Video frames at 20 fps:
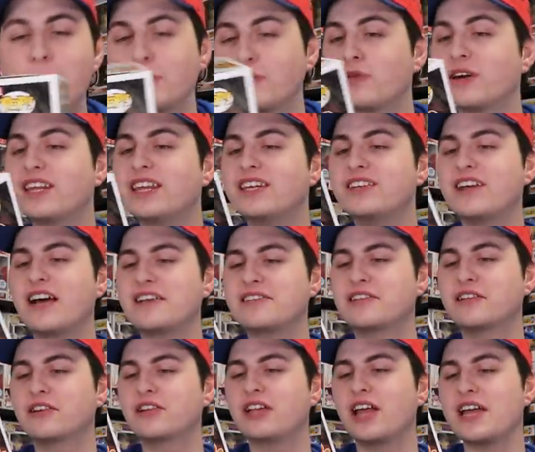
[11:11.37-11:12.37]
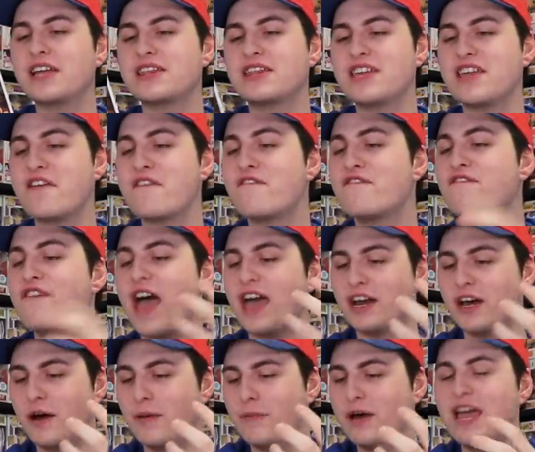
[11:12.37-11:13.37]
It really does look like the
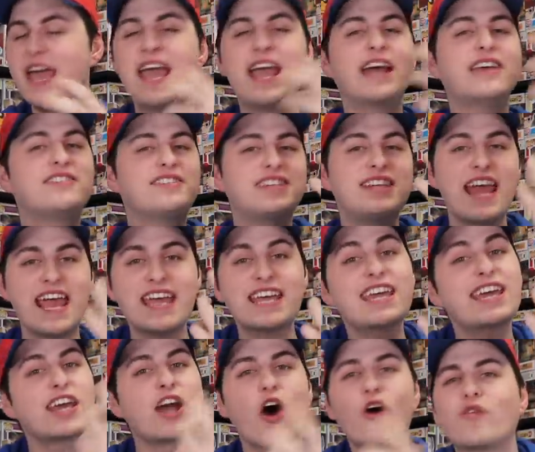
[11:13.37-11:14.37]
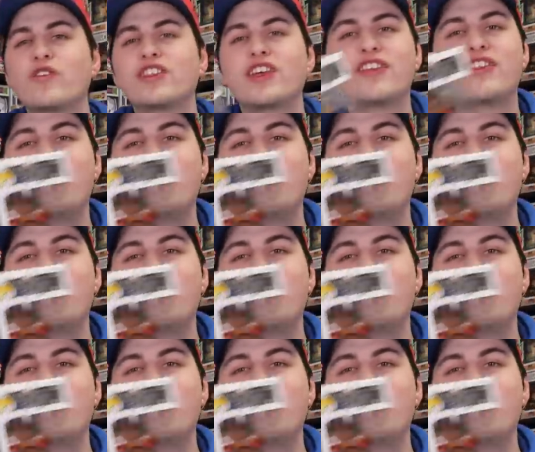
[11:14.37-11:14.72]
Venom is taking over the